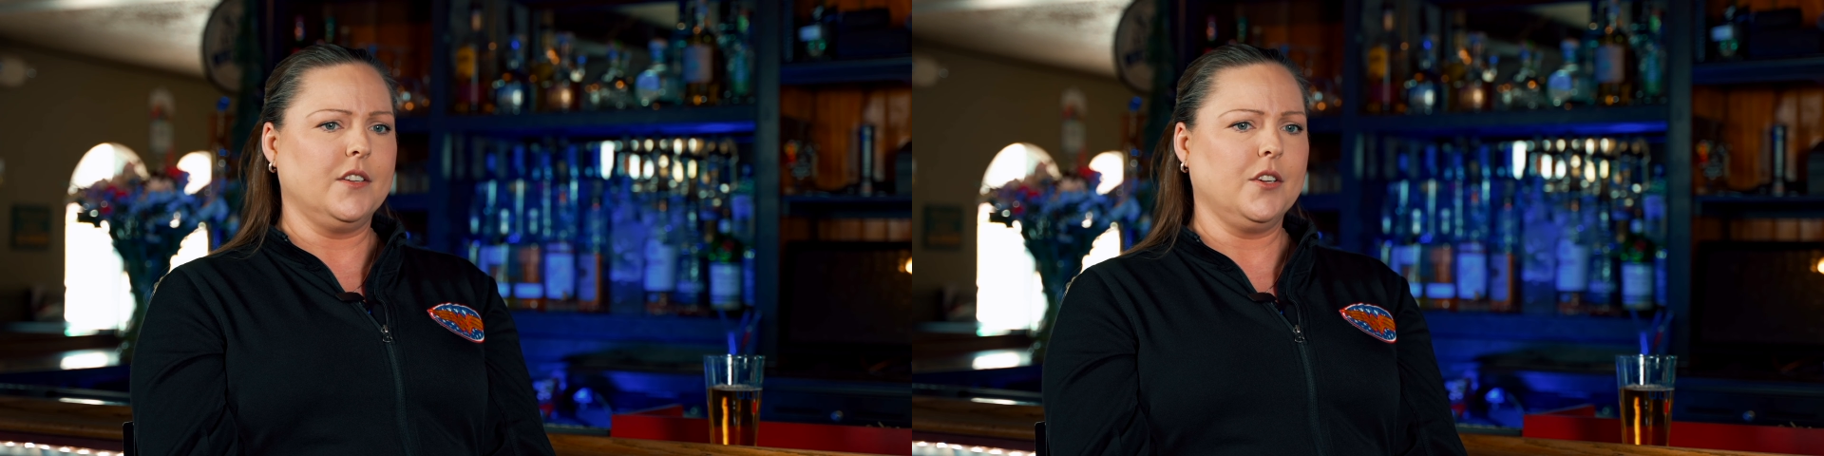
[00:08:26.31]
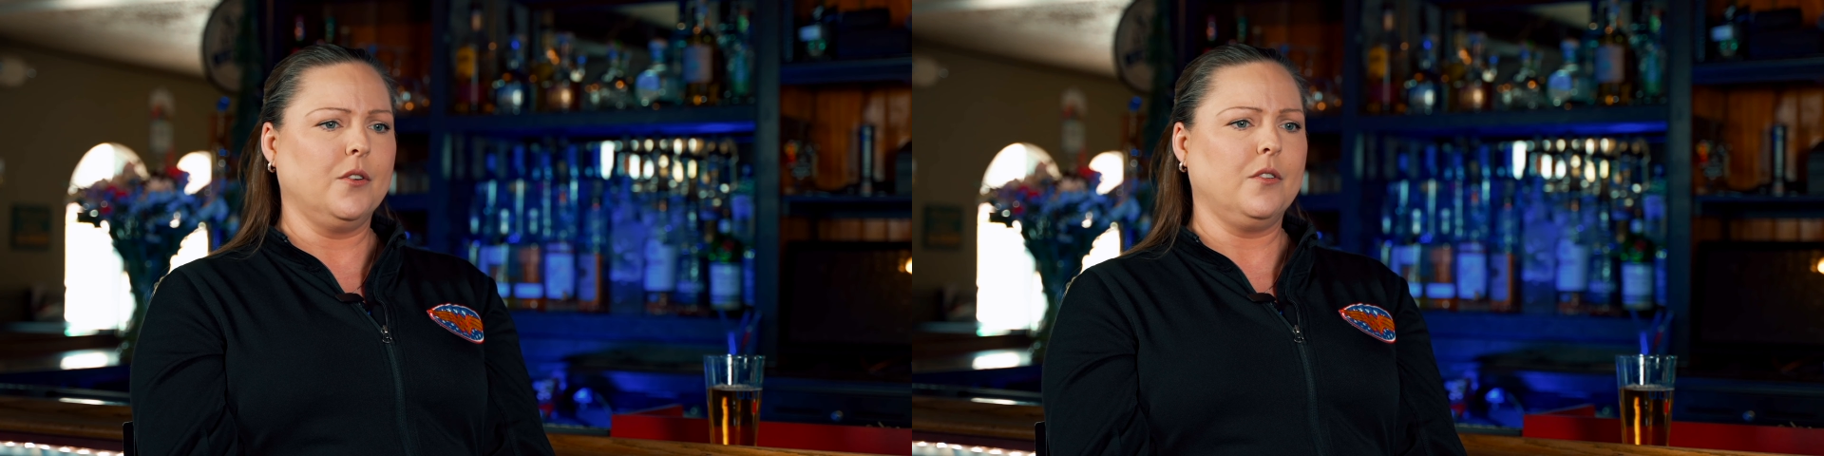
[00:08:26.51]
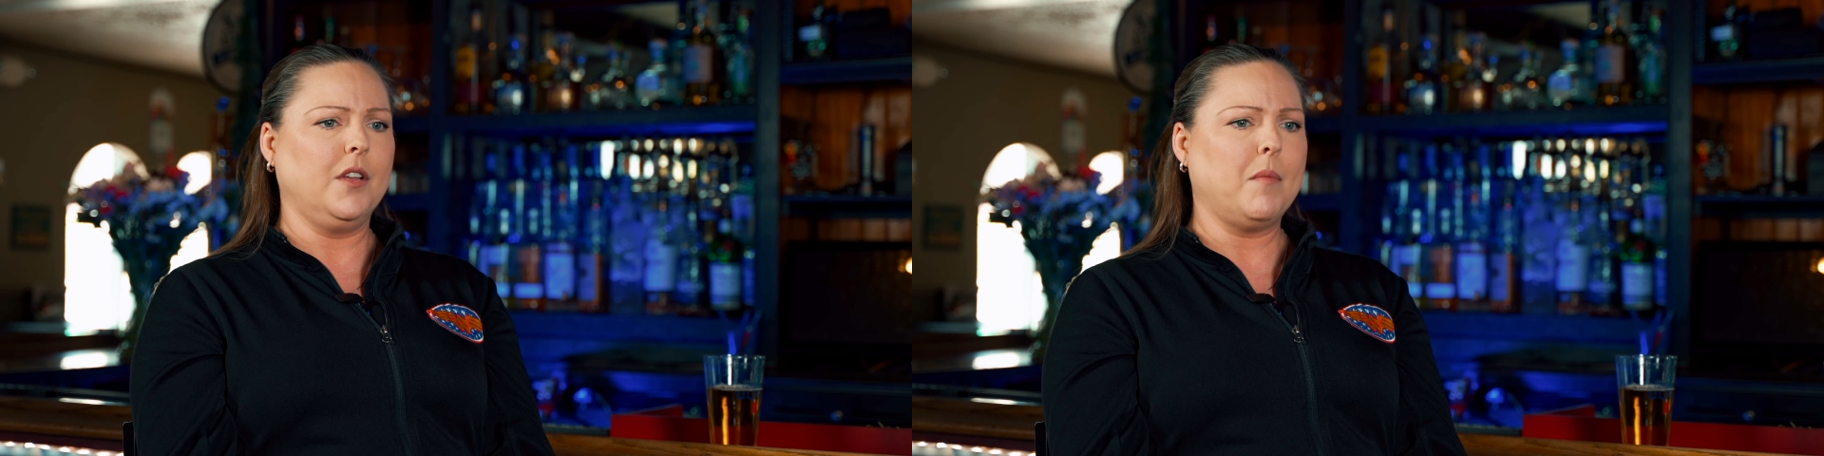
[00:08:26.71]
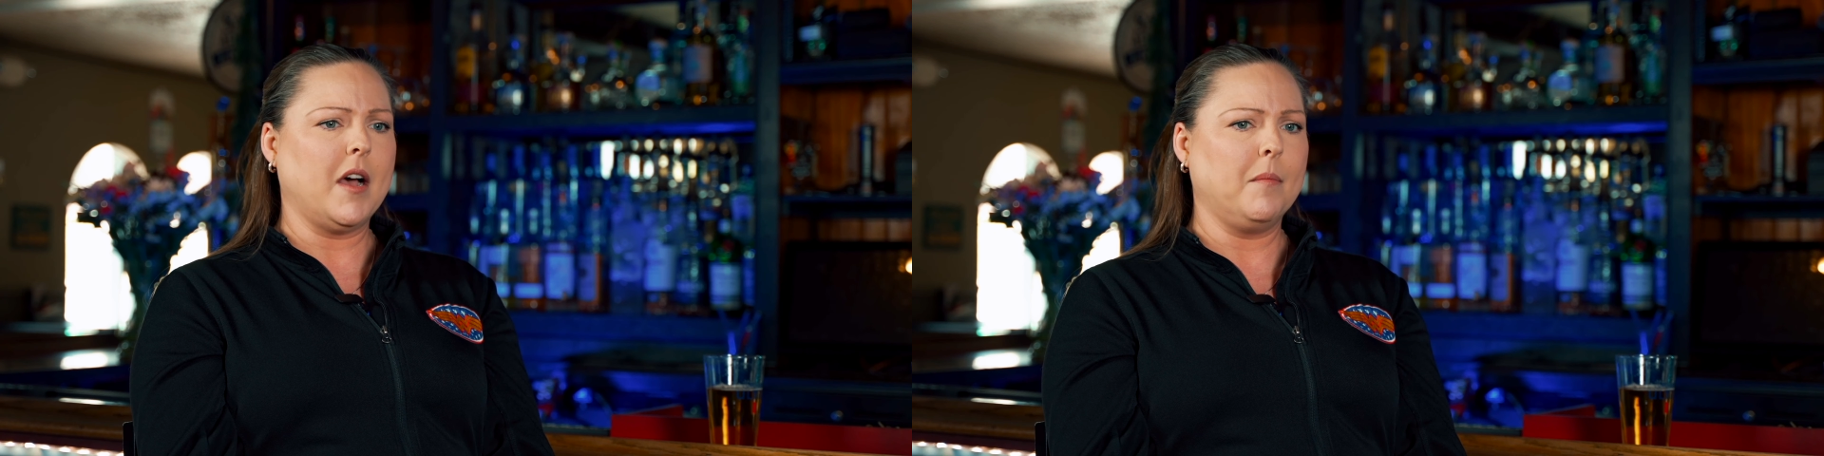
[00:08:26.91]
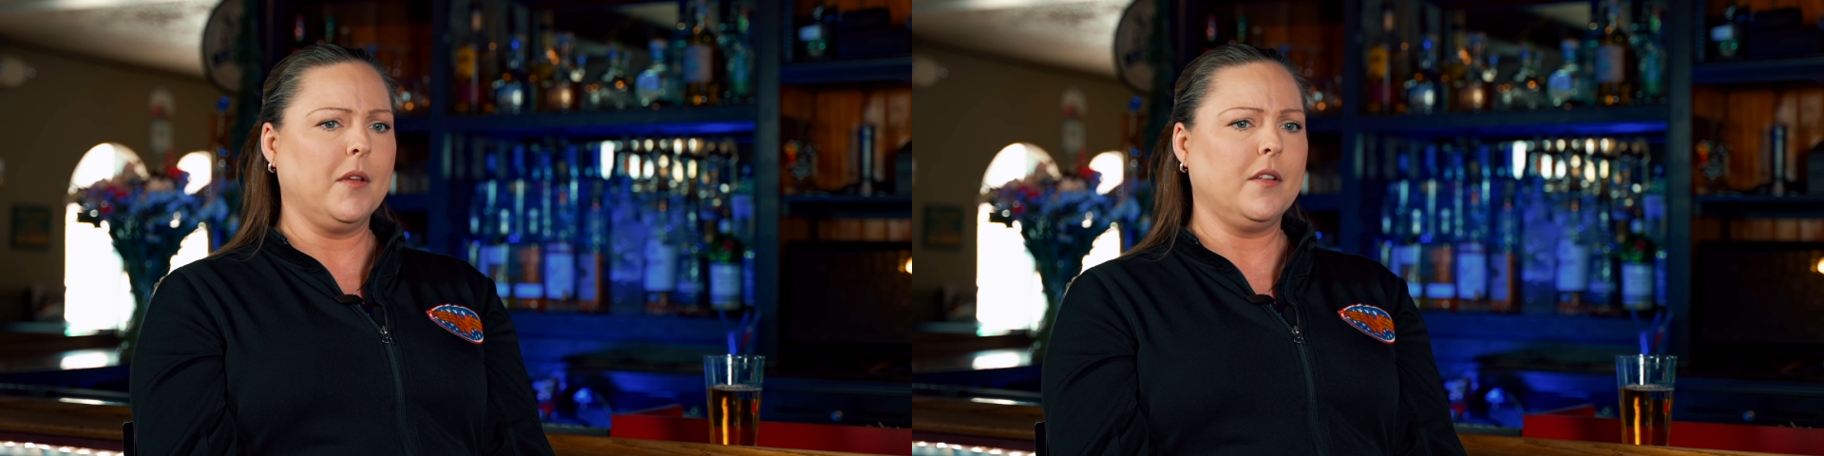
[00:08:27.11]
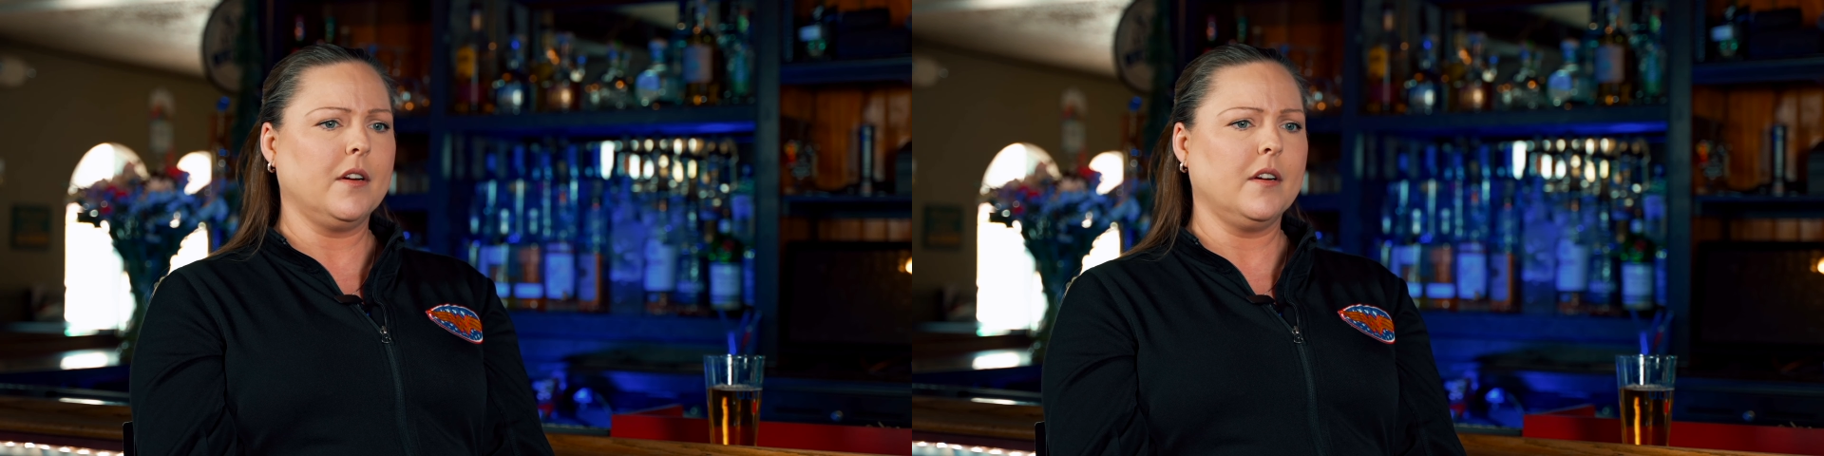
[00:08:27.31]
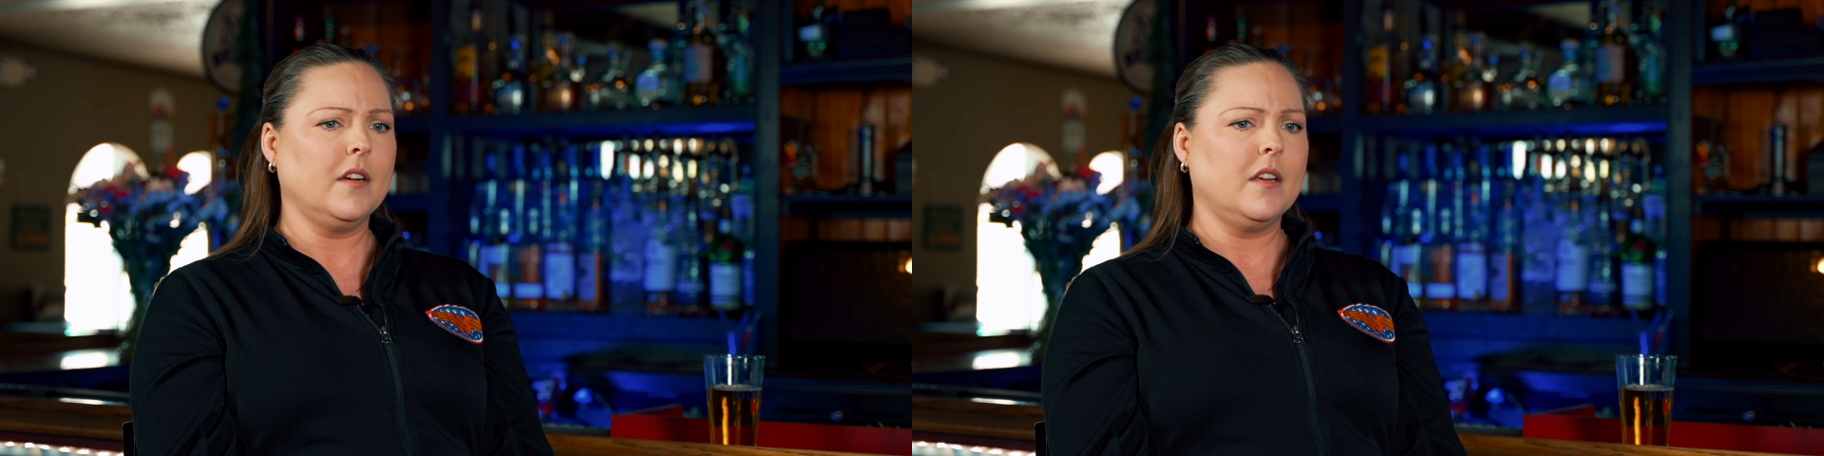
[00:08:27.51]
totally popular,